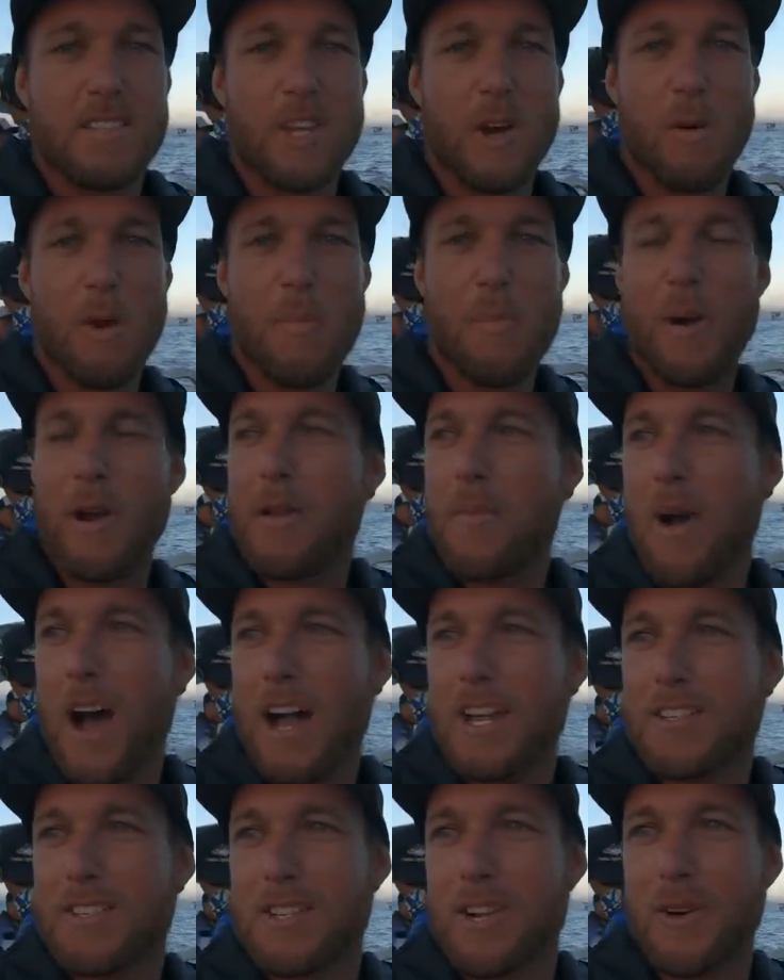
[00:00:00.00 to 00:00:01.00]
So we're pretty
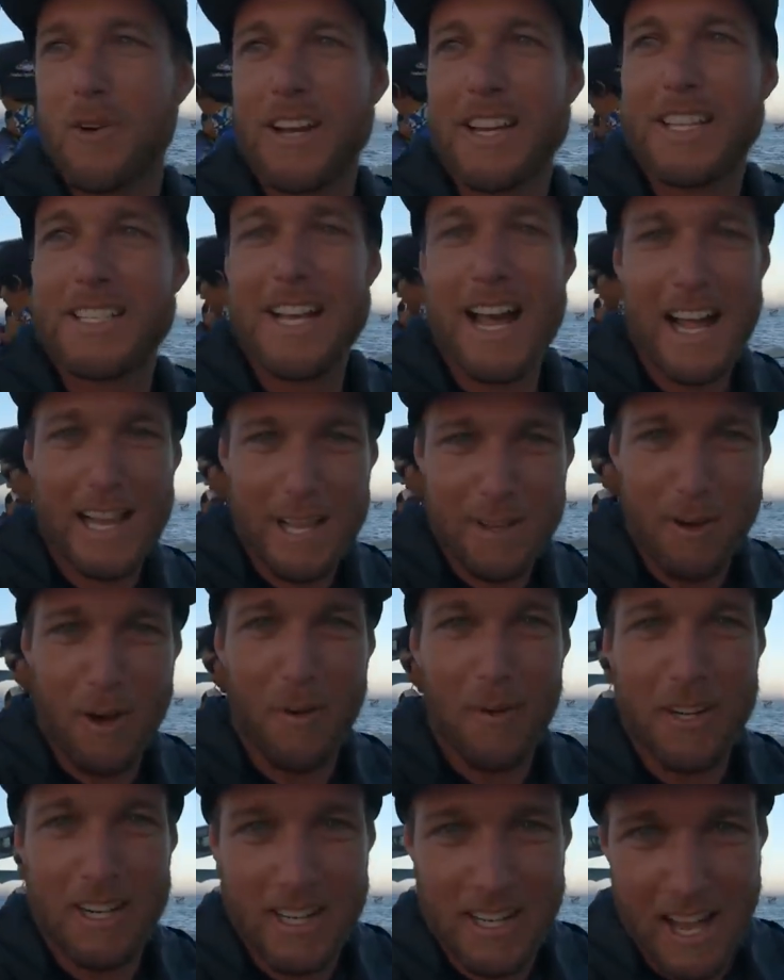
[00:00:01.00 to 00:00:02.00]
much doing exactly
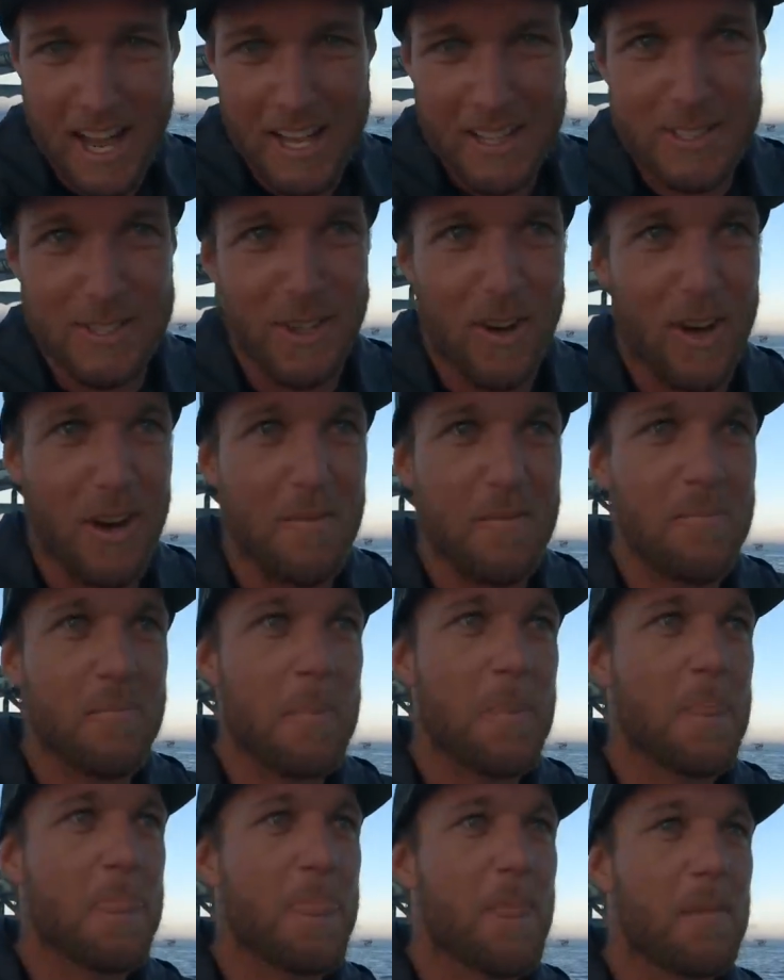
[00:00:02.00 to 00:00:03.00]
what we did last time.
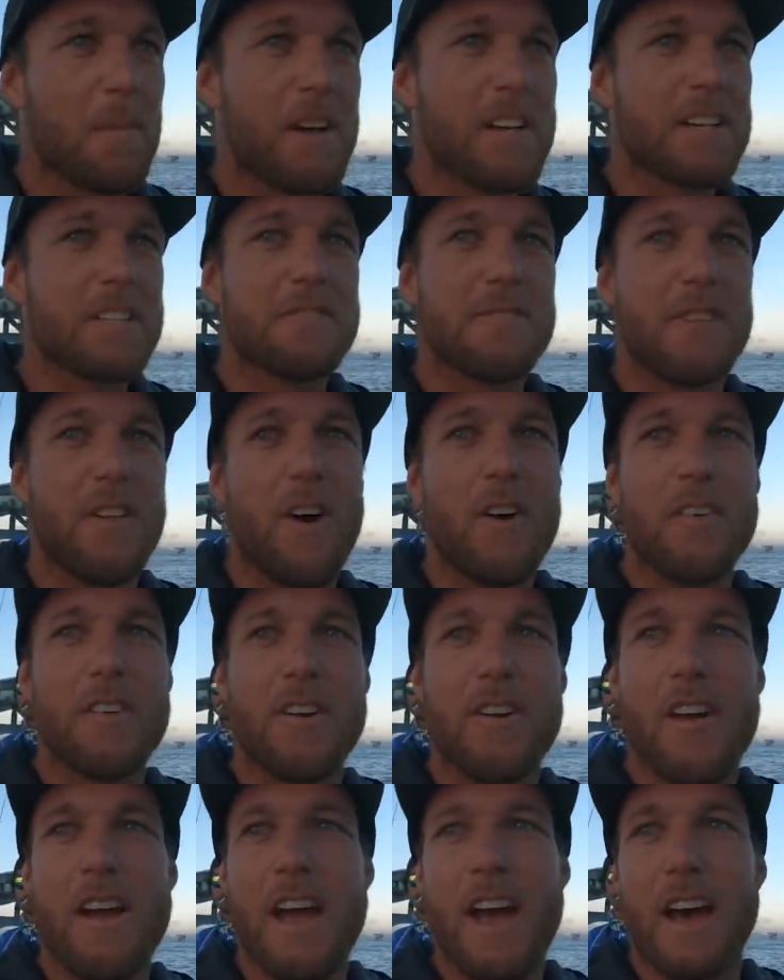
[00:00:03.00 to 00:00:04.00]
We're just
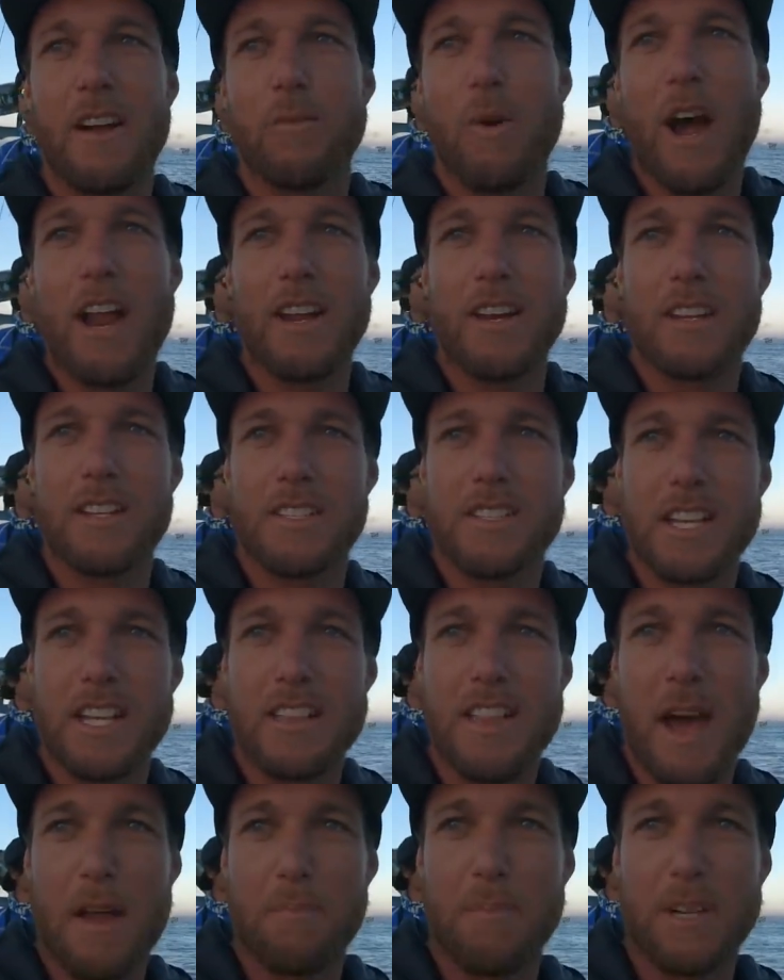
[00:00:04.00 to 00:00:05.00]
floating around, waiting to
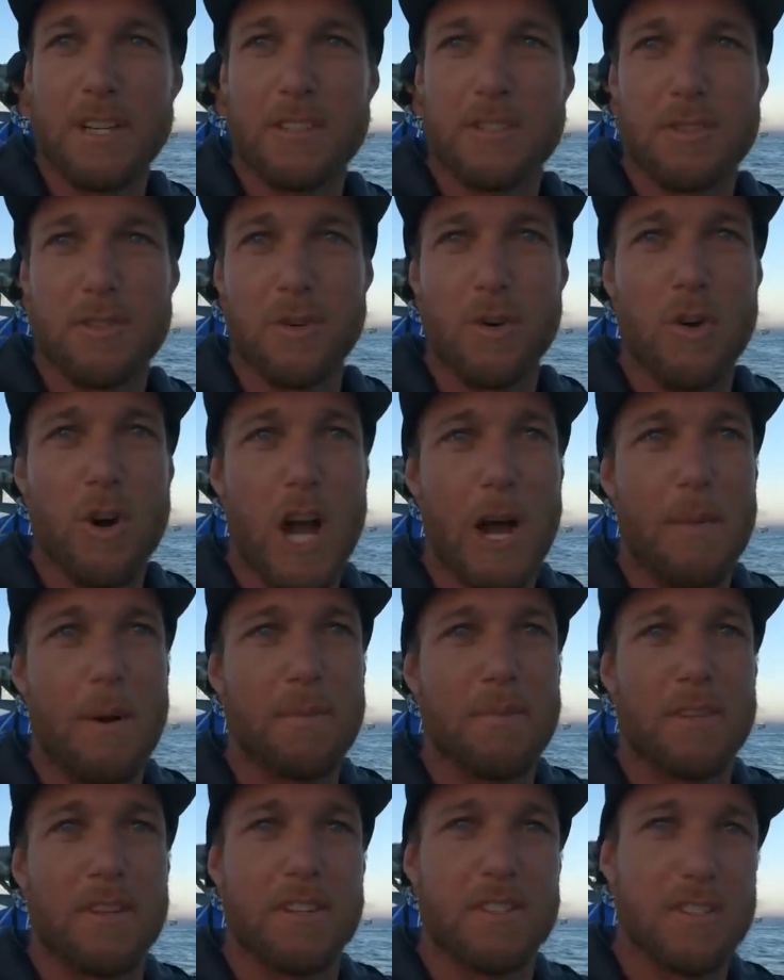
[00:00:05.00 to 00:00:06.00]
see that big school come
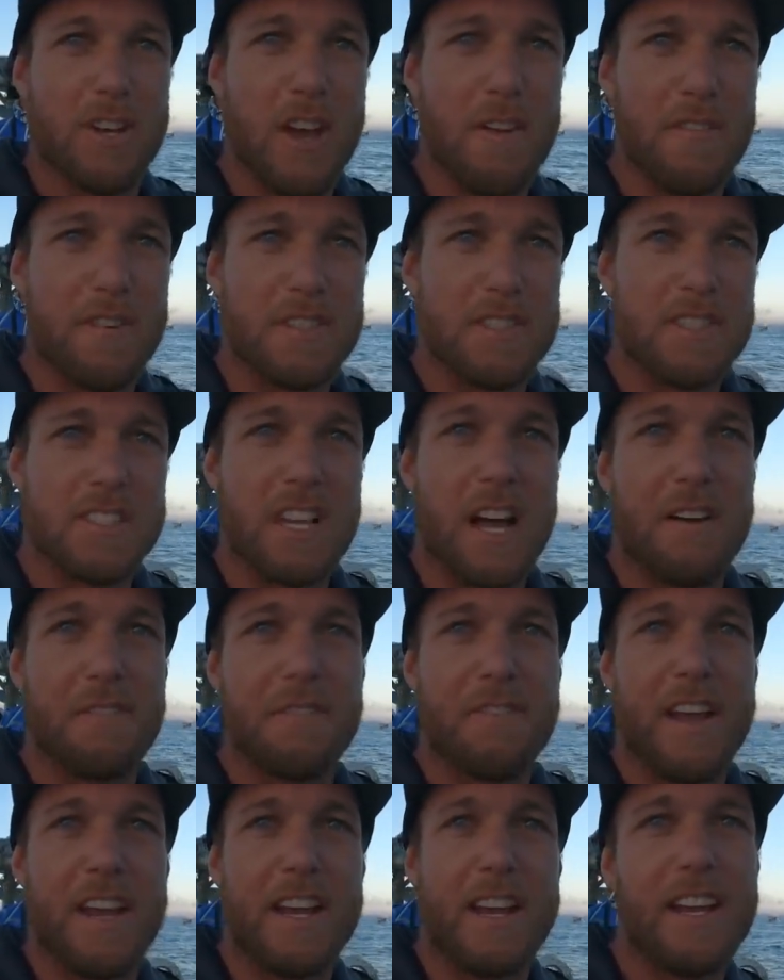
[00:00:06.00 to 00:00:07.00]
up to the surface and start
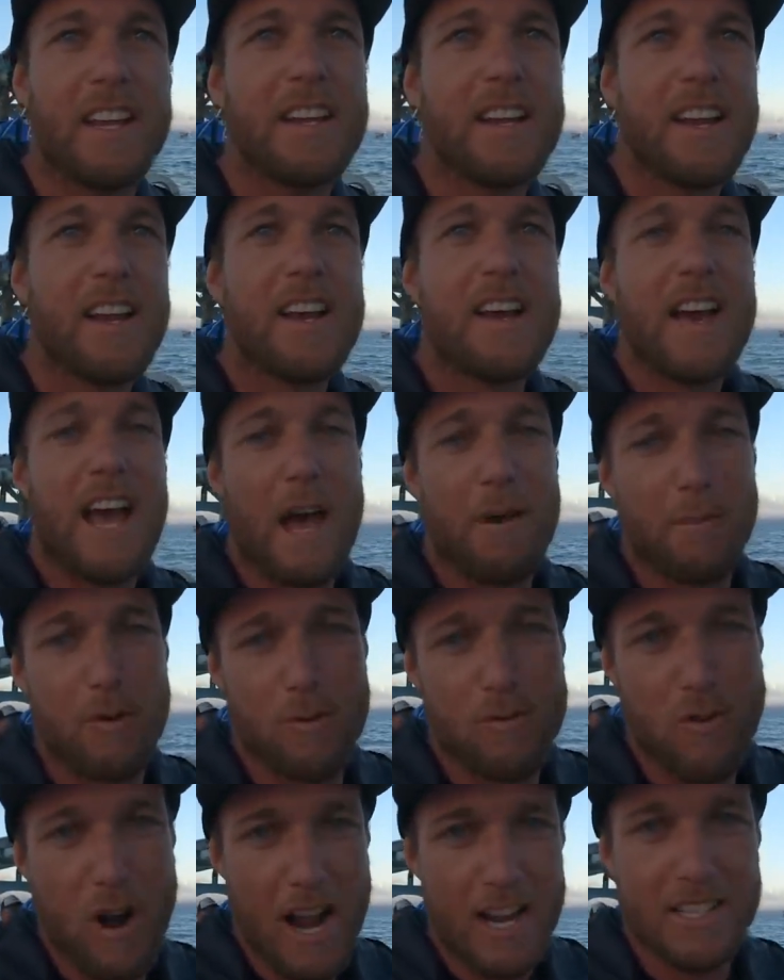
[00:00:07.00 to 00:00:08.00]
feeding. And
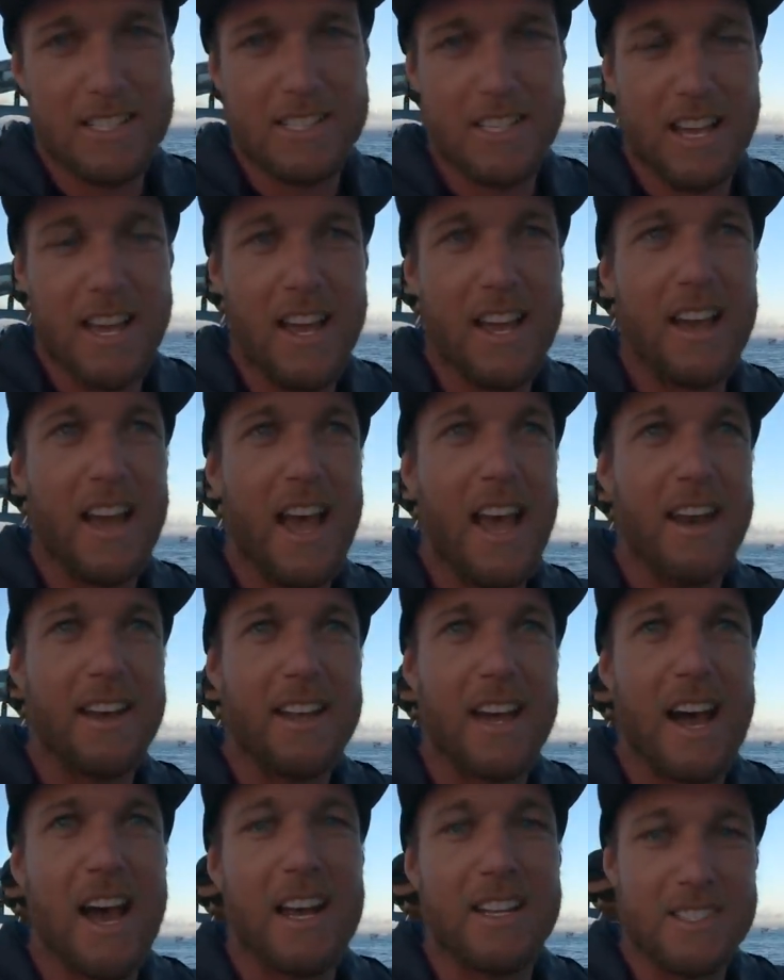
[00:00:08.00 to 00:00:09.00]
we'll race there
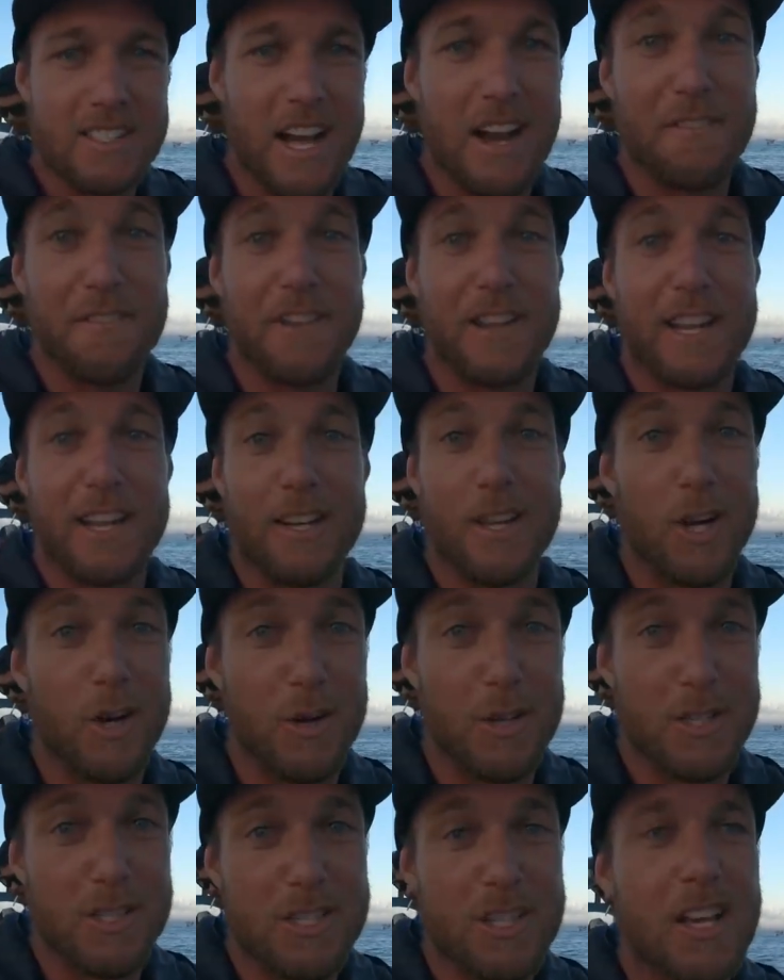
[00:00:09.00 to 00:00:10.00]
and start flicking
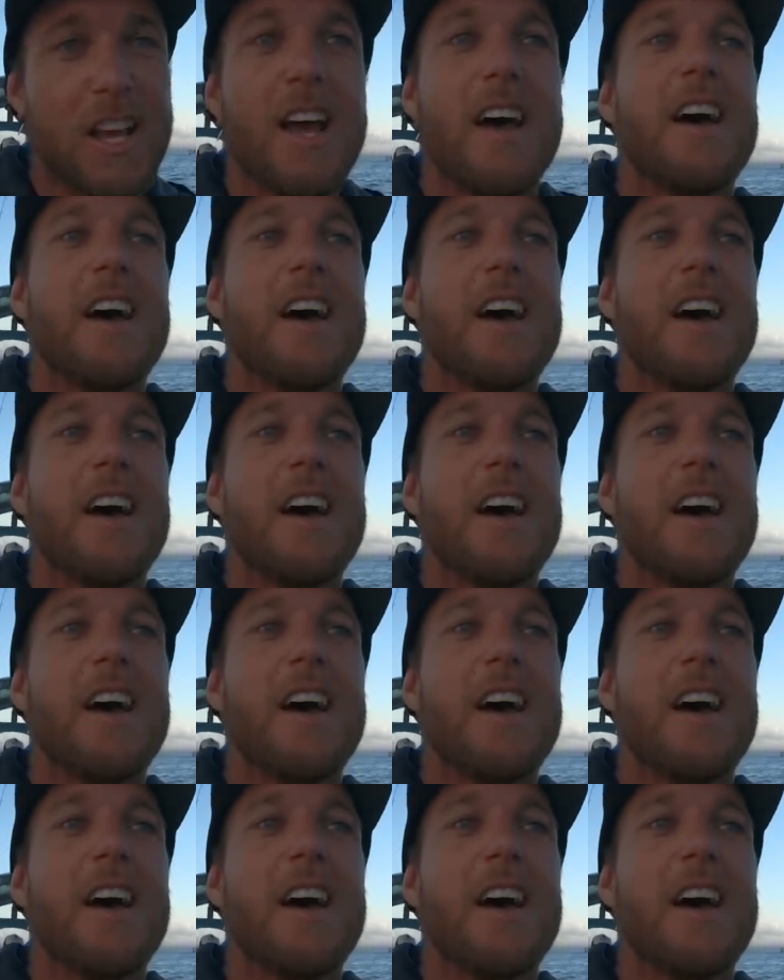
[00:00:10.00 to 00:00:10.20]
lures.